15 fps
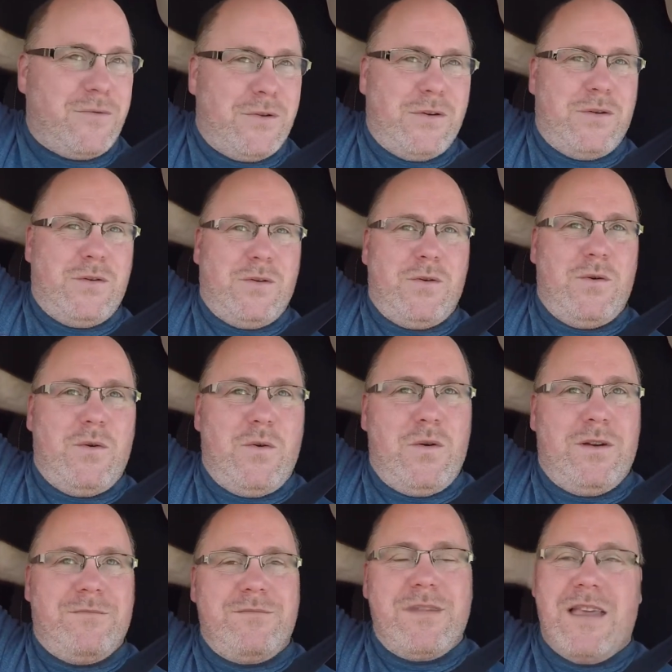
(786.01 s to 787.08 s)
Woo!
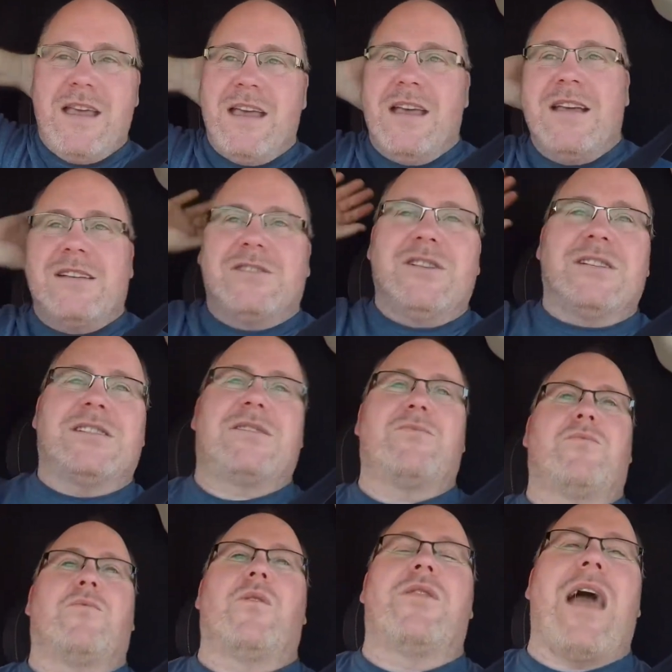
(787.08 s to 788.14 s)
Just
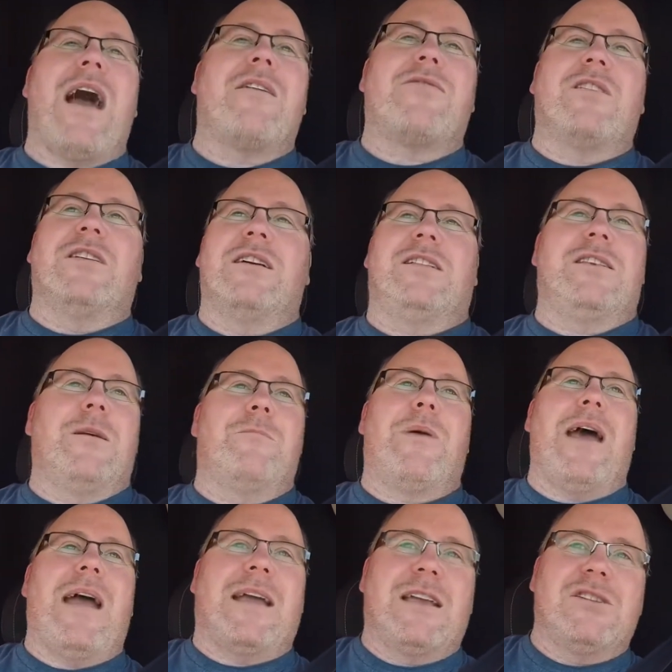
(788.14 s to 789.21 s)
without the lithium
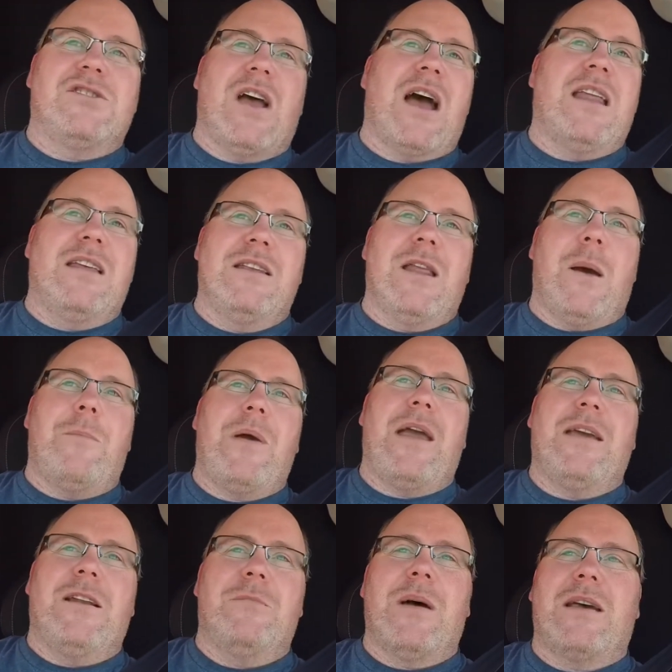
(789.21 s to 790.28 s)
package, I'd end up
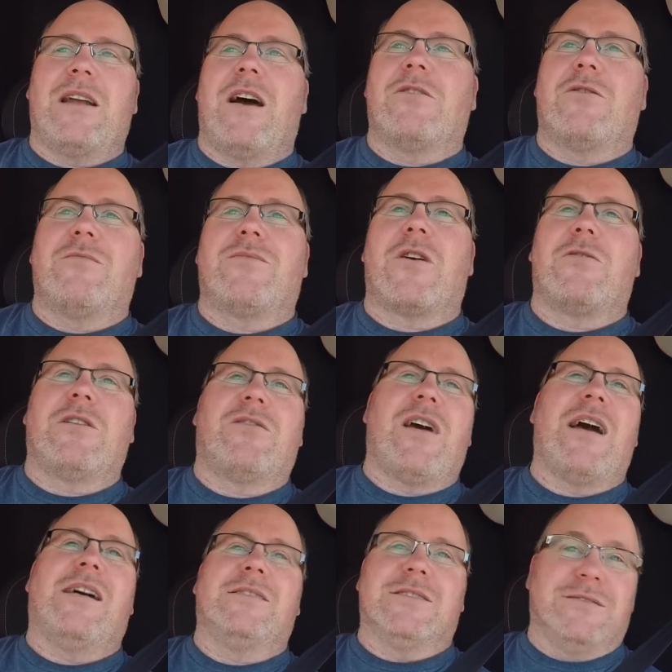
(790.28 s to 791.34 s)
paying about
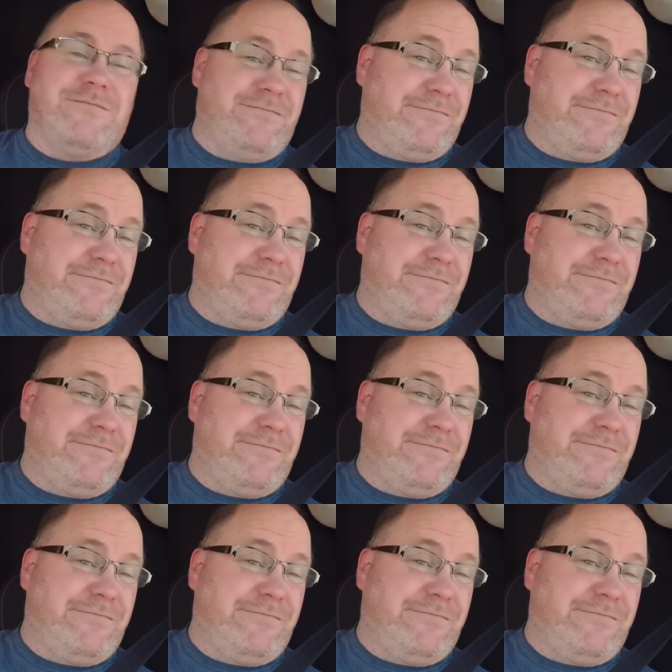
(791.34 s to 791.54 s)
$130,000.